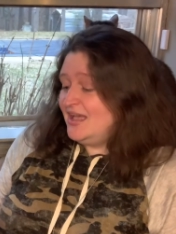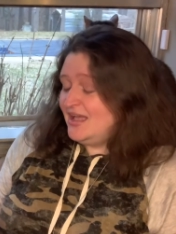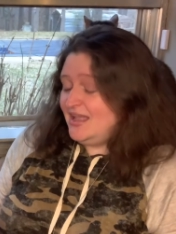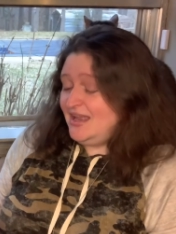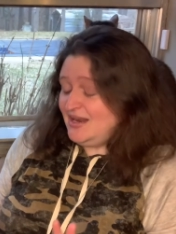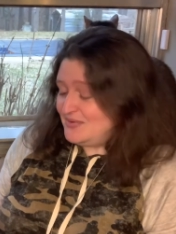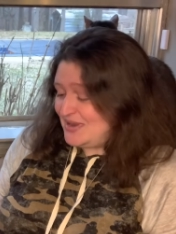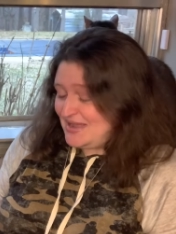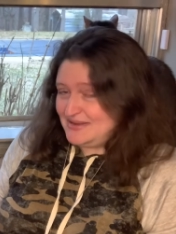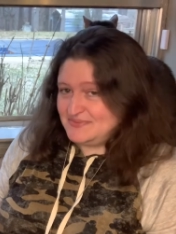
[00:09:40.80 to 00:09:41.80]

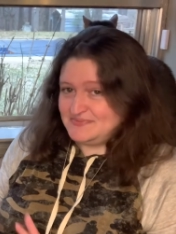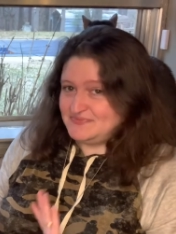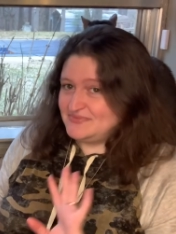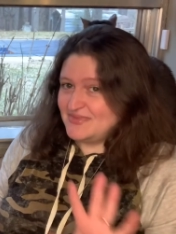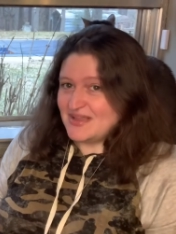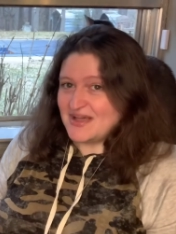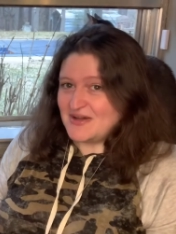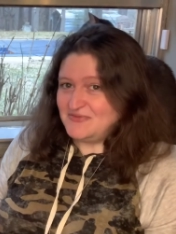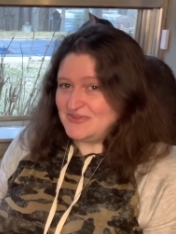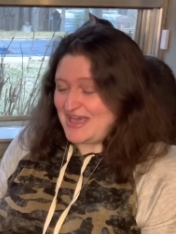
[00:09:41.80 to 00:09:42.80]
Anyway,
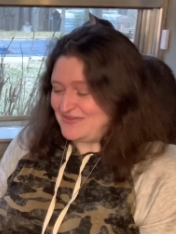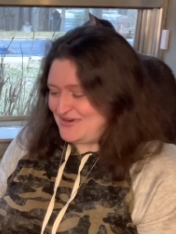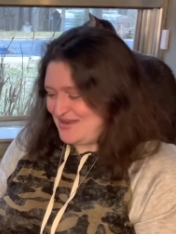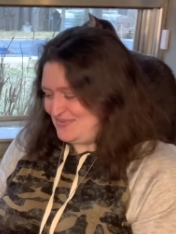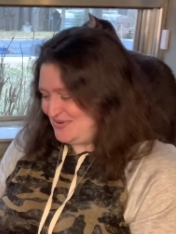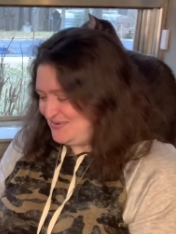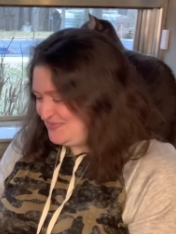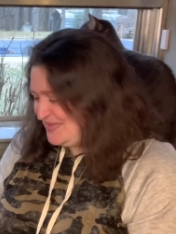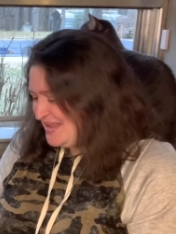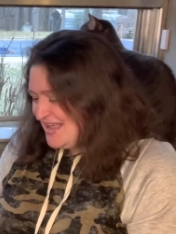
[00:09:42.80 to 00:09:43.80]
off that ramble,
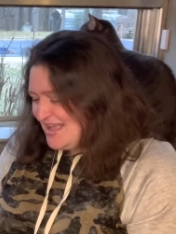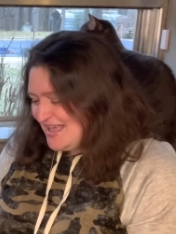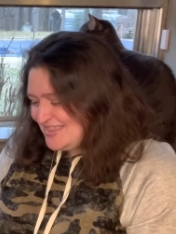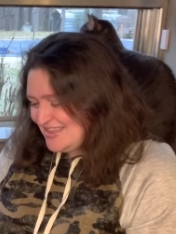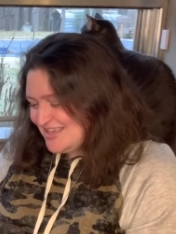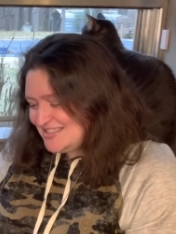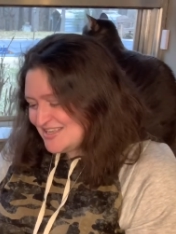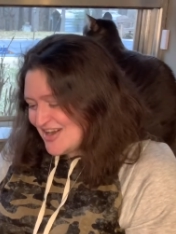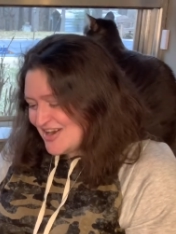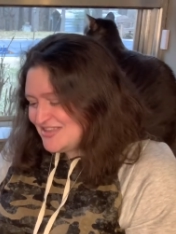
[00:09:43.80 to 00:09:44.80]
these
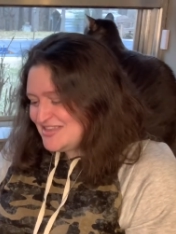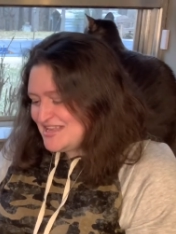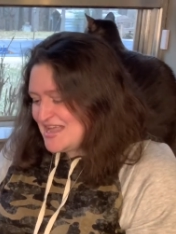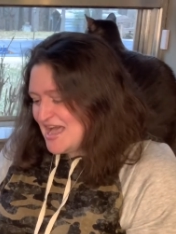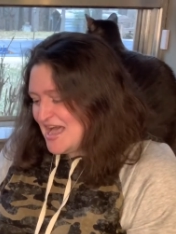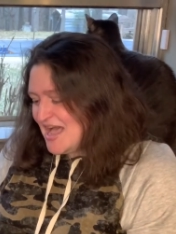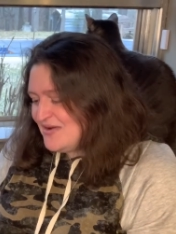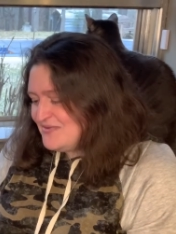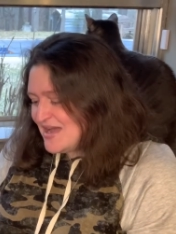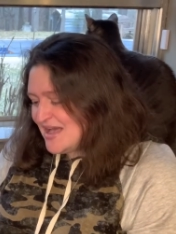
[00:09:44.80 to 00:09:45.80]
are the
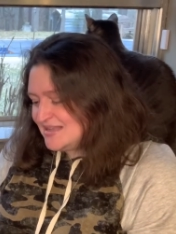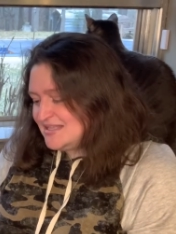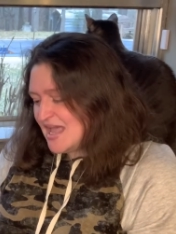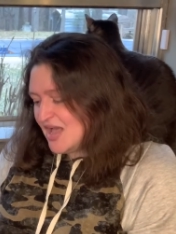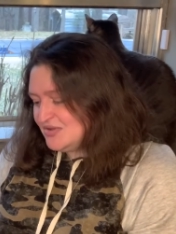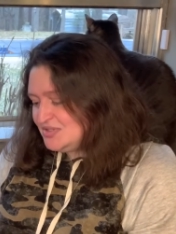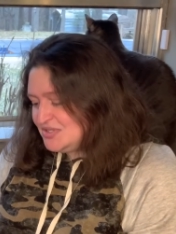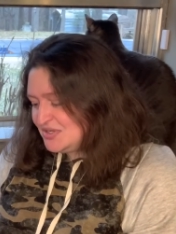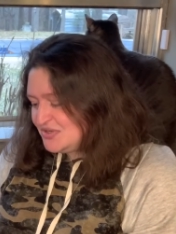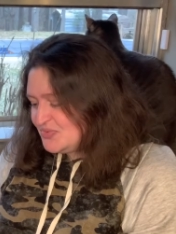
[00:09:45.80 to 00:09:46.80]
high-rise
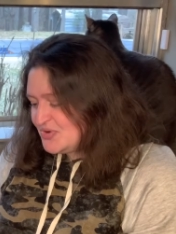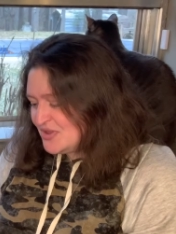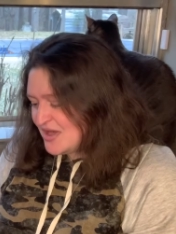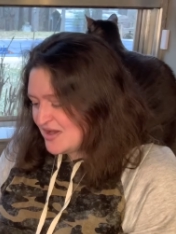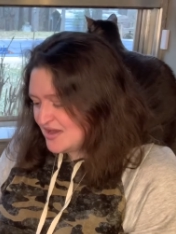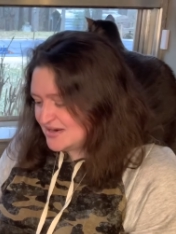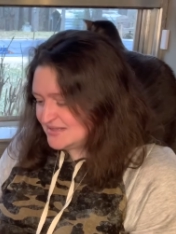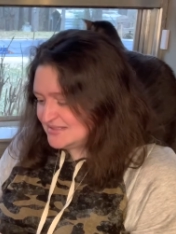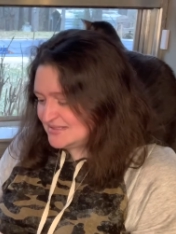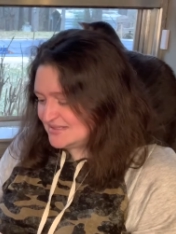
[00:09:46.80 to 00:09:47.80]
houndstooth pull-on
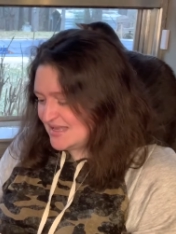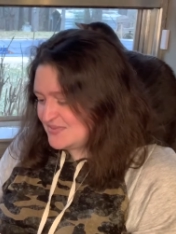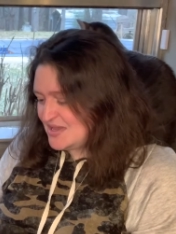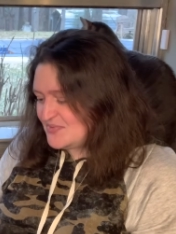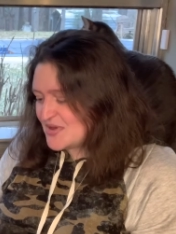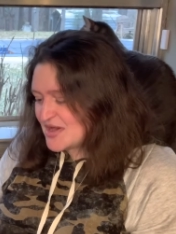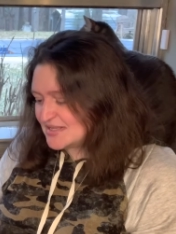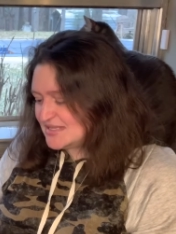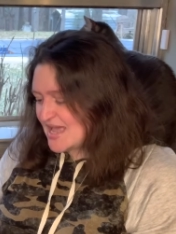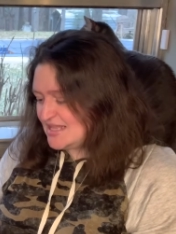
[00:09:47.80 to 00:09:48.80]
slimming
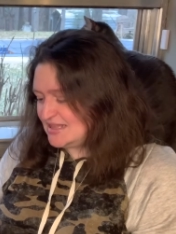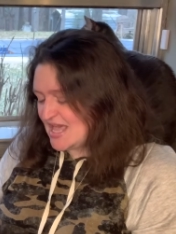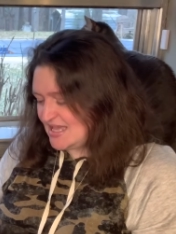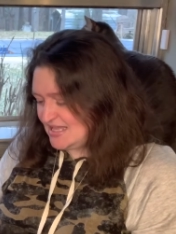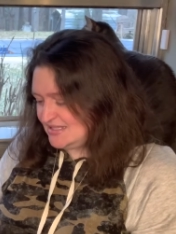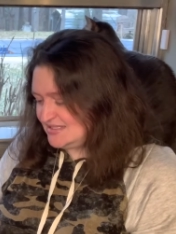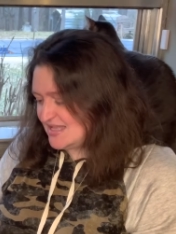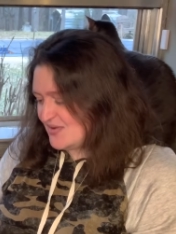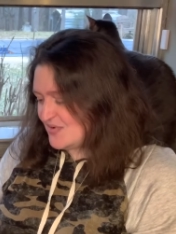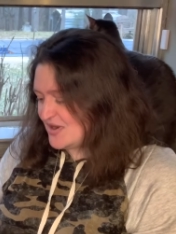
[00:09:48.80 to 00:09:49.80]
Ponte leggings.
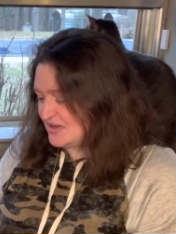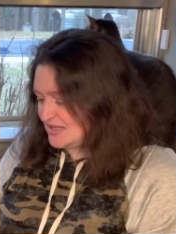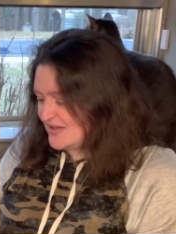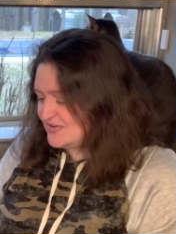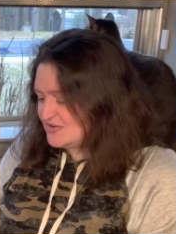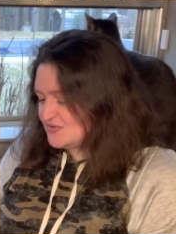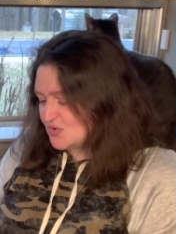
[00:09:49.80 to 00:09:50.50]
They were 11.14.